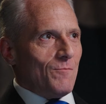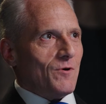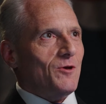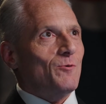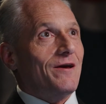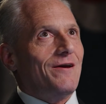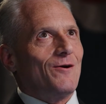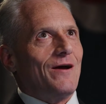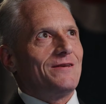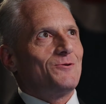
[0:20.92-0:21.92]
when you were
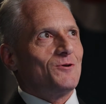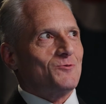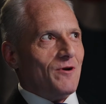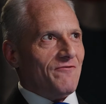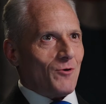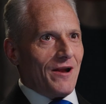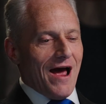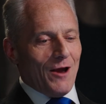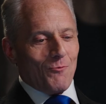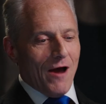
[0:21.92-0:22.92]
here at Token
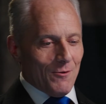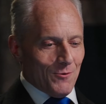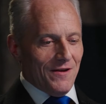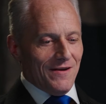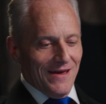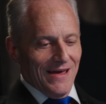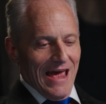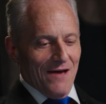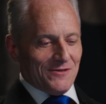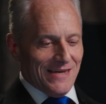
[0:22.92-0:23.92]
2049, right when
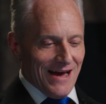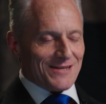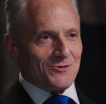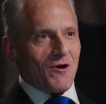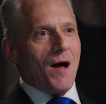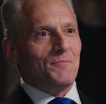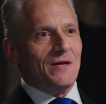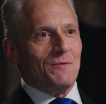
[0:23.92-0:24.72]
FTX dropped.